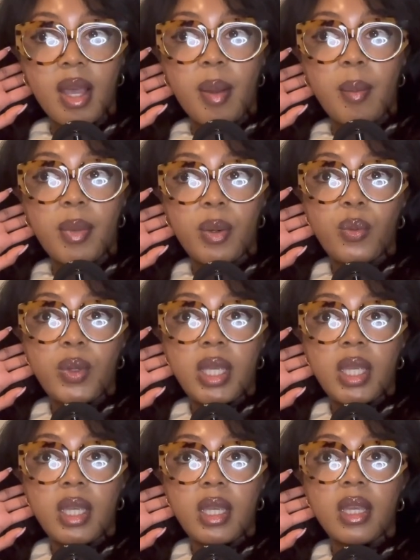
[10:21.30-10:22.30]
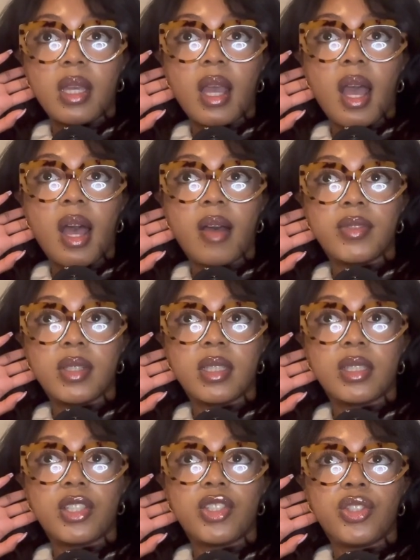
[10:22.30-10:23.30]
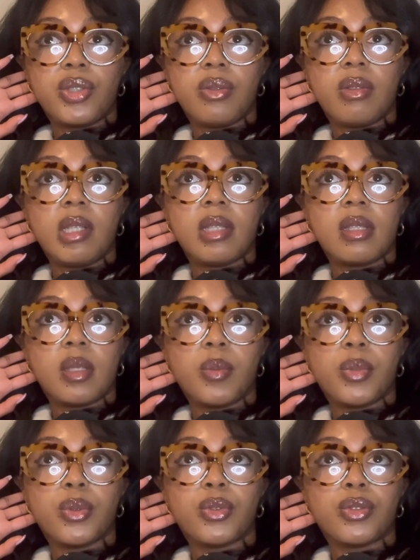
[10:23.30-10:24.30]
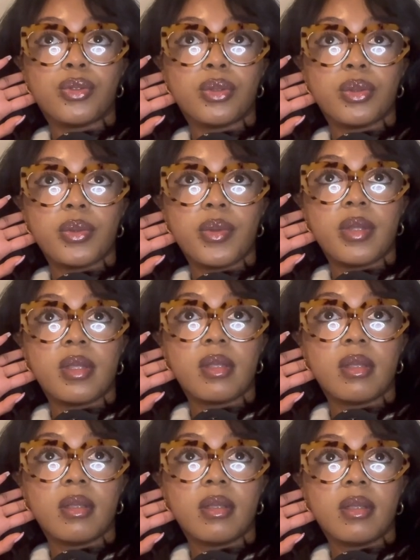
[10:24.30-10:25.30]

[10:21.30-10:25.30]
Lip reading: But we have to listen to these simple truths.